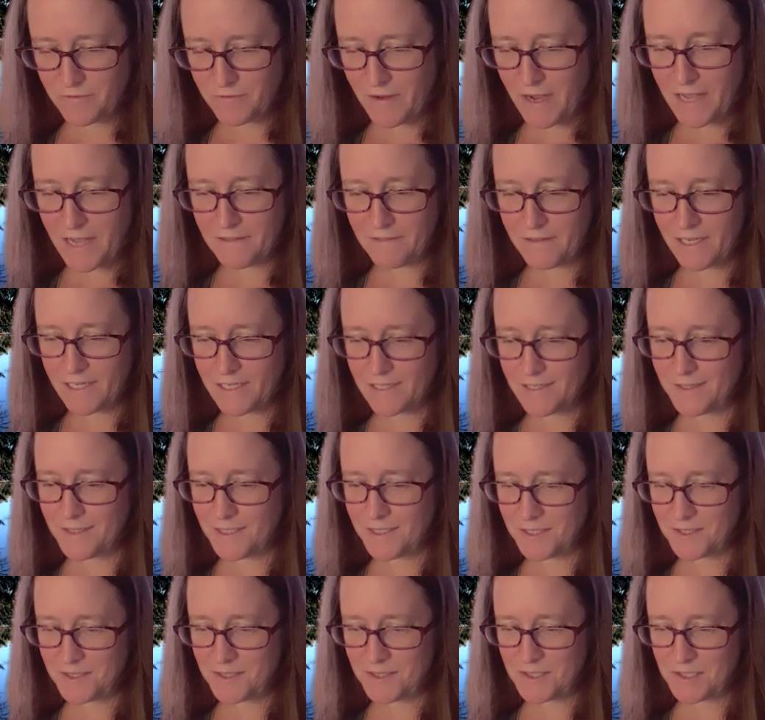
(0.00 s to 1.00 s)
highlighted
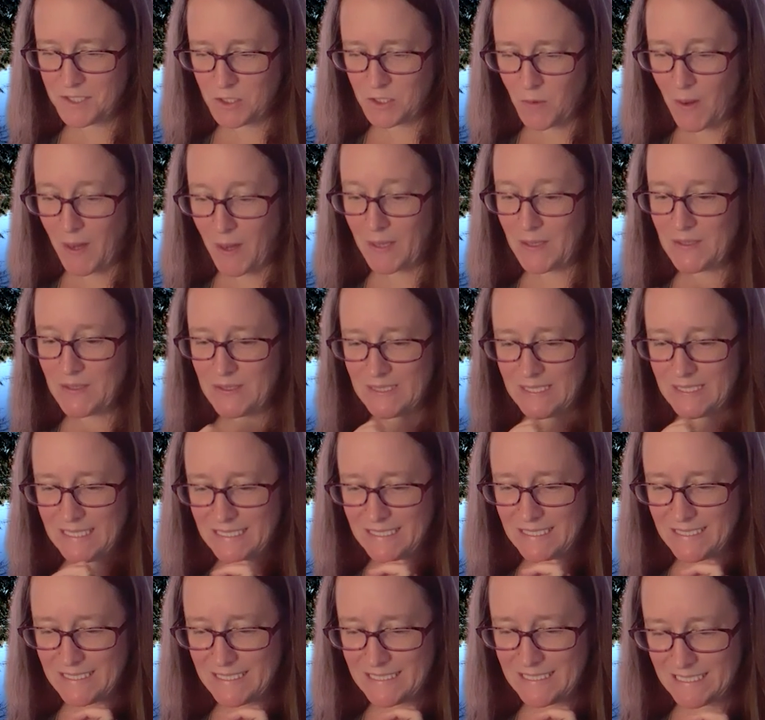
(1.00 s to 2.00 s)
this so I could
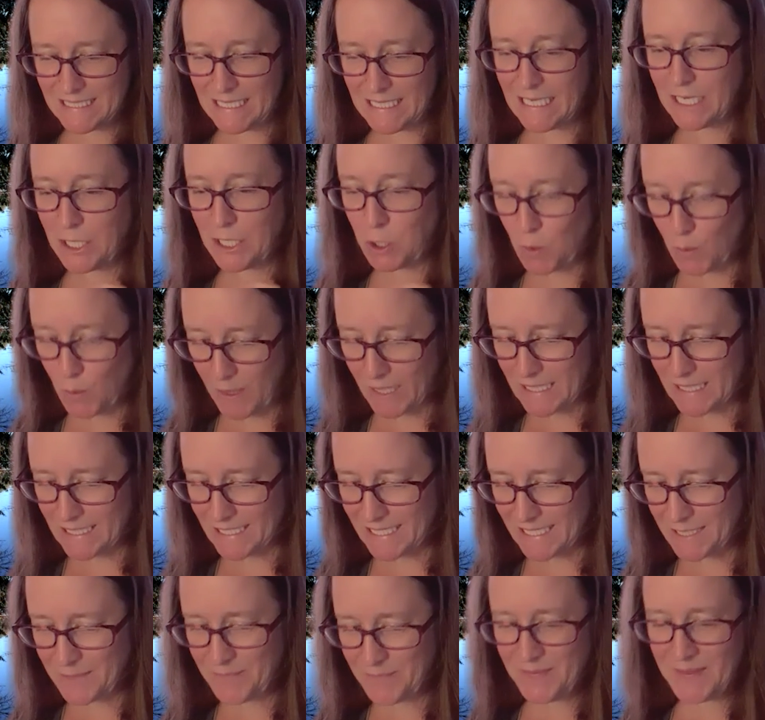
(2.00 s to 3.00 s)
see it
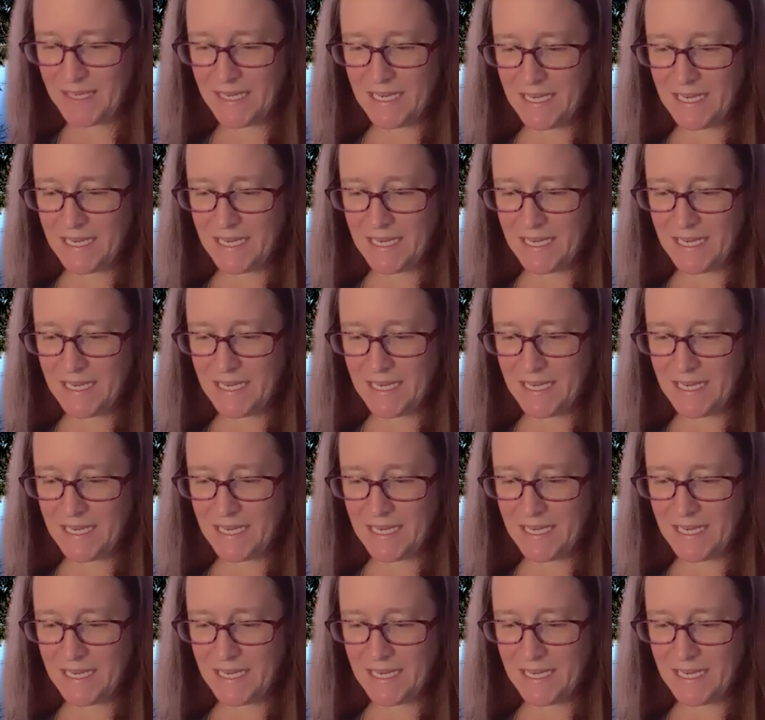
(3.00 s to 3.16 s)
quickly.